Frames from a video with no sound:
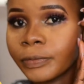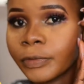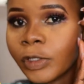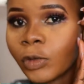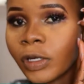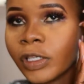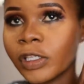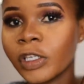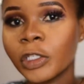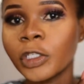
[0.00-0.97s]
This one is in
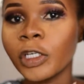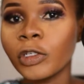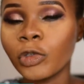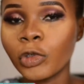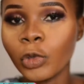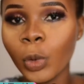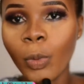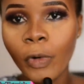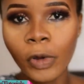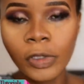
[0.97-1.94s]
the shade True
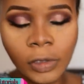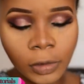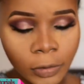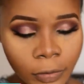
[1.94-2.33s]
Bronze.